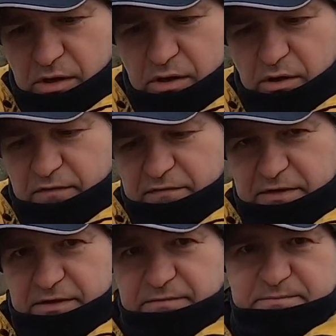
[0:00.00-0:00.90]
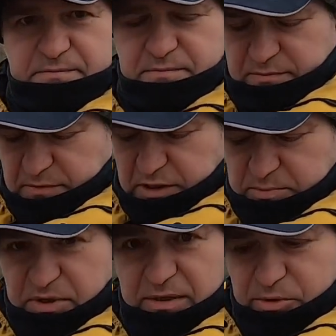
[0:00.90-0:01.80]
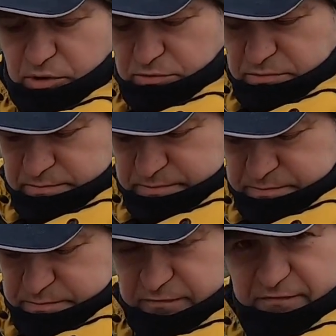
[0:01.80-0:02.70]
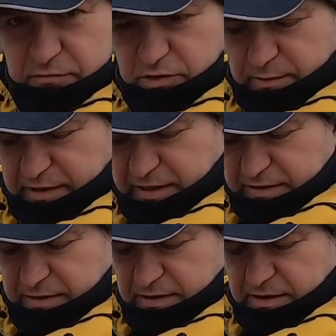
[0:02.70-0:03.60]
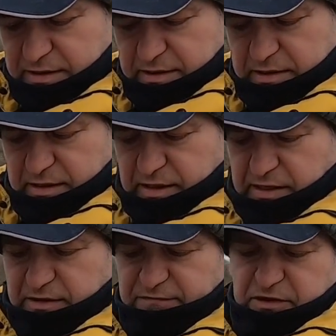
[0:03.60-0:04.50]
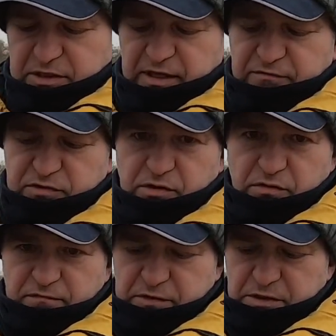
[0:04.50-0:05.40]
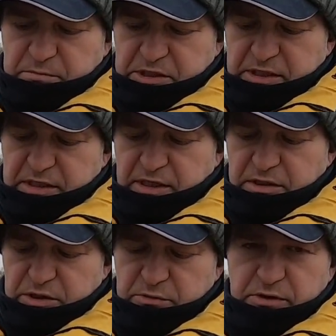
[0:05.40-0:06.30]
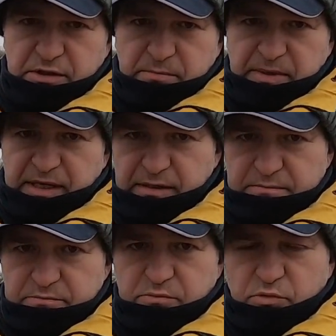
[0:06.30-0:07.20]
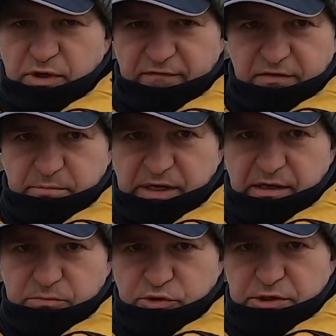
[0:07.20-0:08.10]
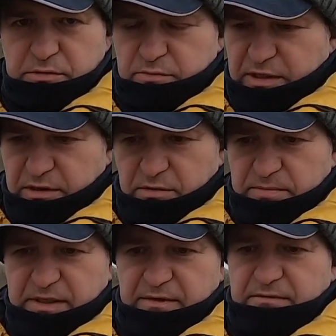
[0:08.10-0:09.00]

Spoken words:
of a spray bottle, filled it with lead, and I've just levelled it off with some silicone so that the bait, whatever bait I'm using, whether it be